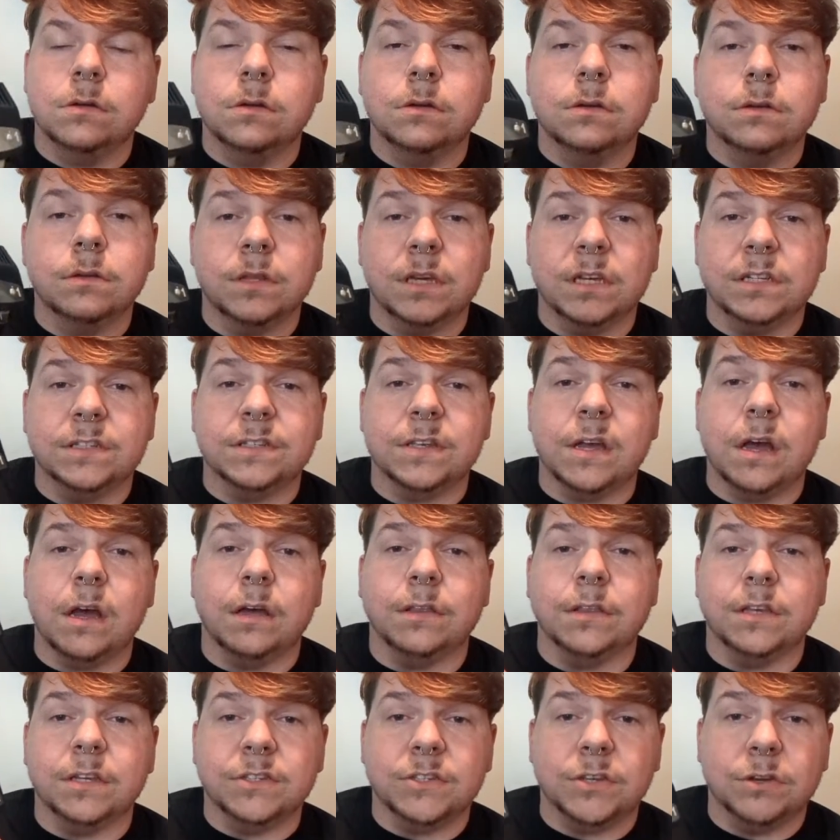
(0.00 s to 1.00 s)

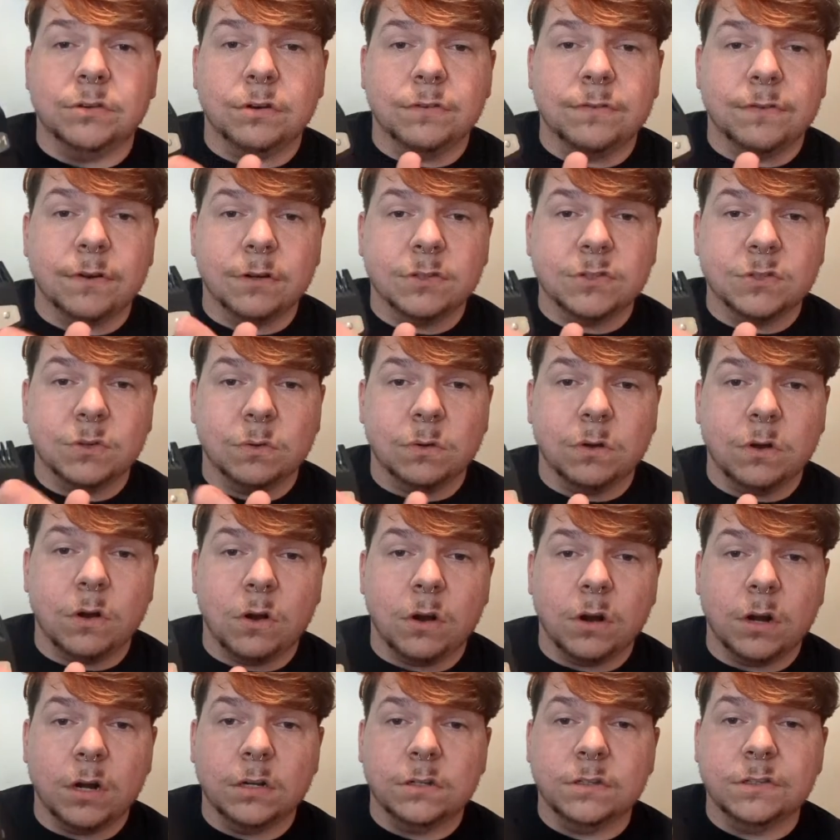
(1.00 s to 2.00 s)
These universal
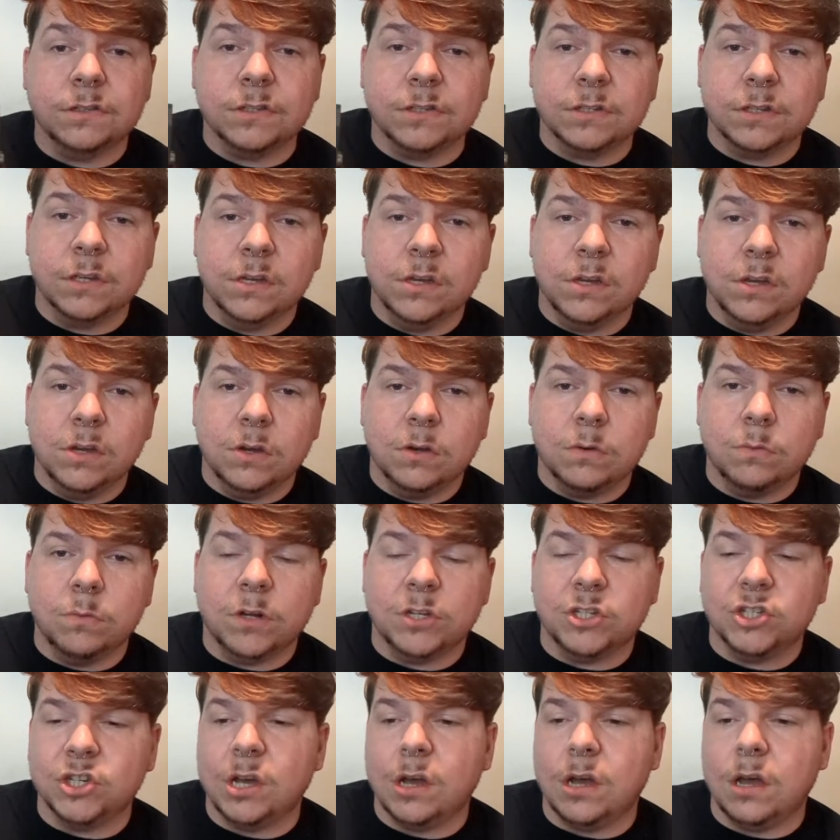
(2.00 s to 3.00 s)
guards,
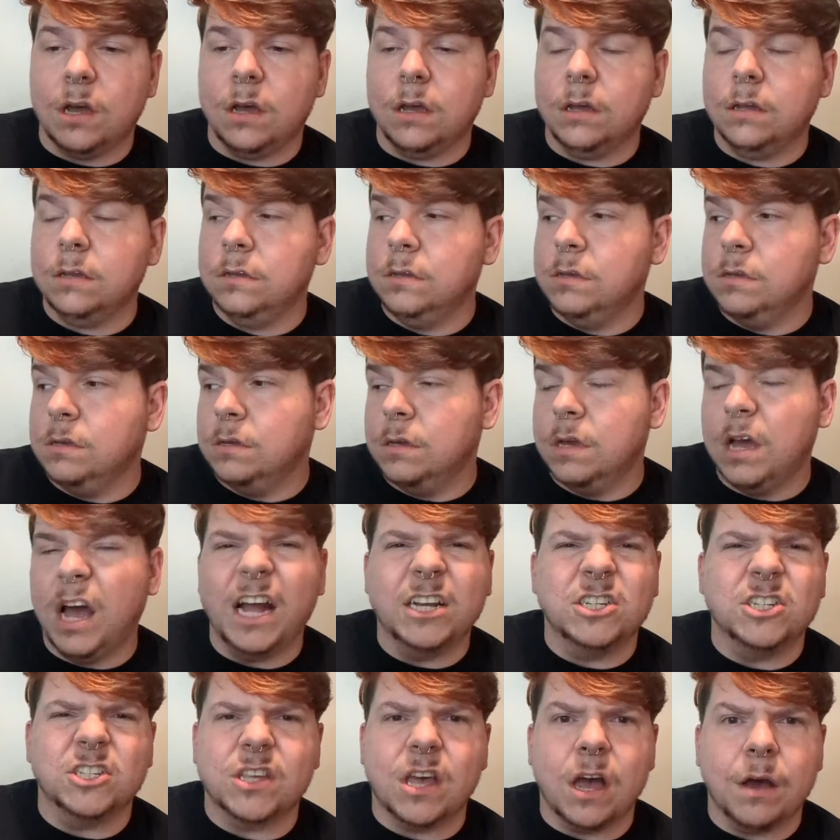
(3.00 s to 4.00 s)
which I
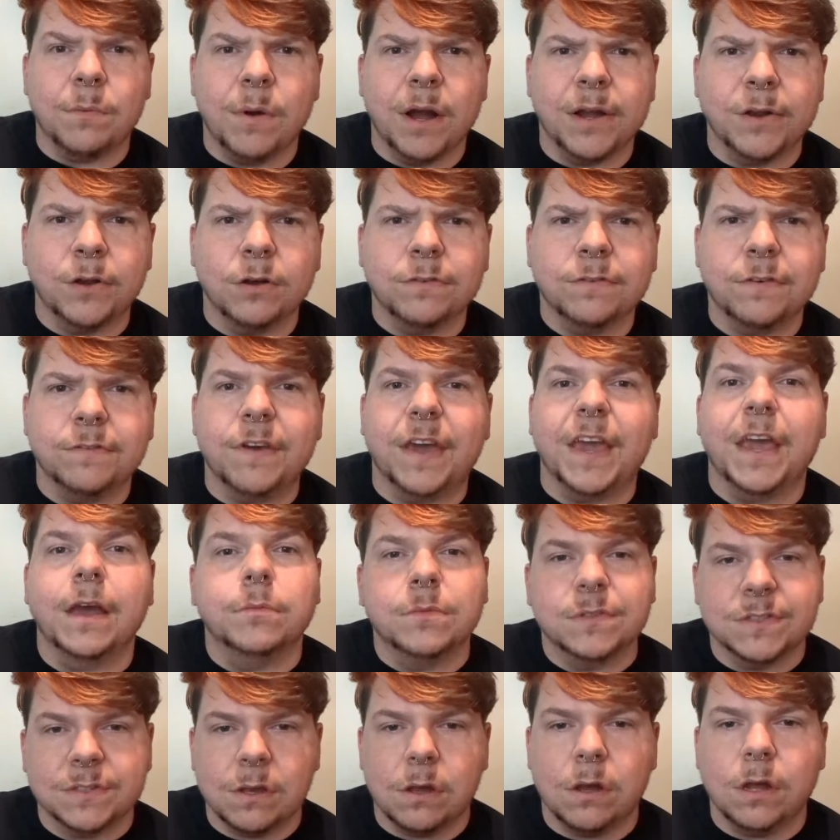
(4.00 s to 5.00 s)
just got mine off of
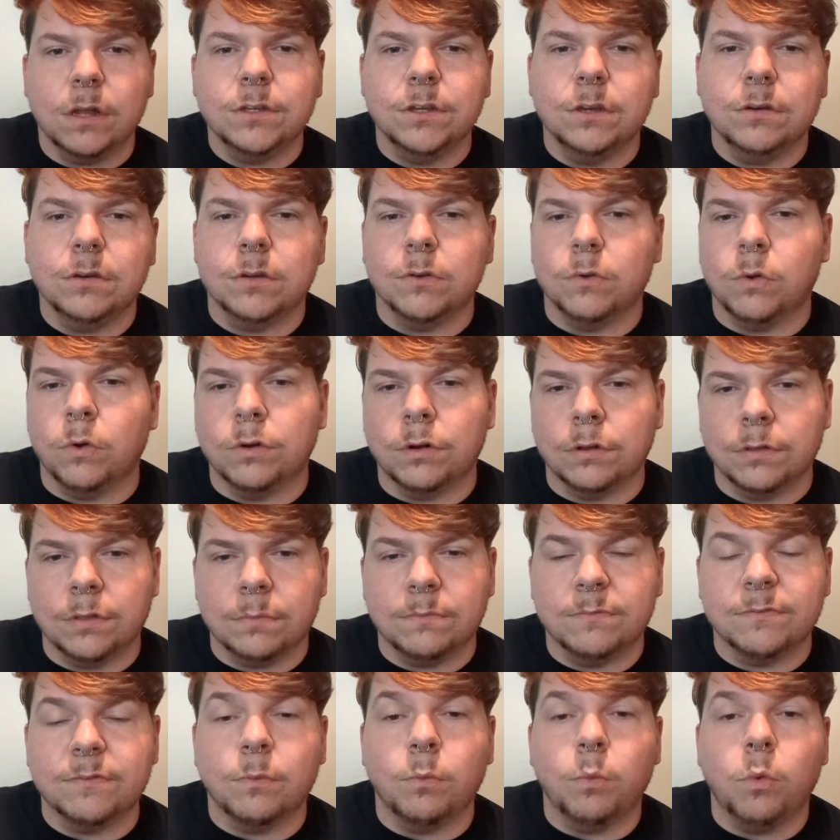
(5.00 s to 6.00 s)
Amazon. You can order them
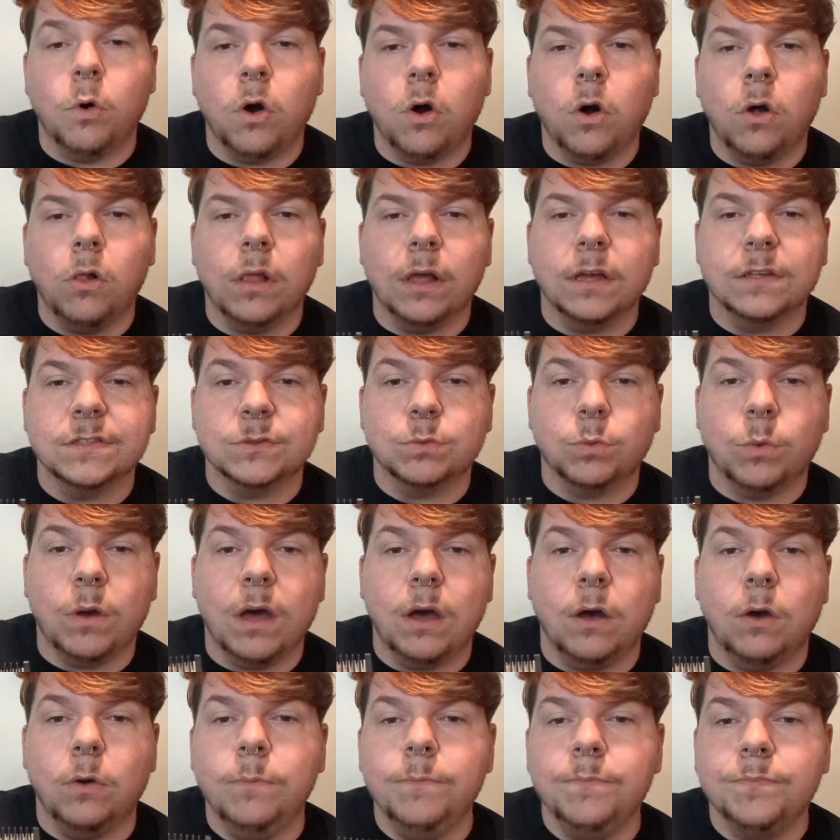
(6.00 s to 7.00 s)
from Wall as
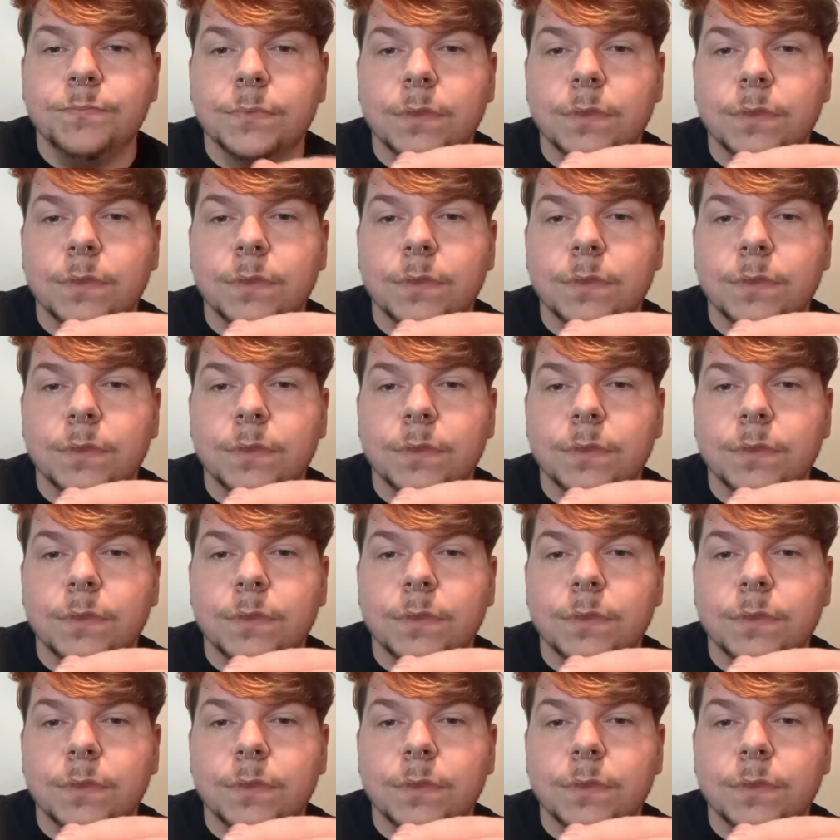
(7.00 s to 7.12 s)
well.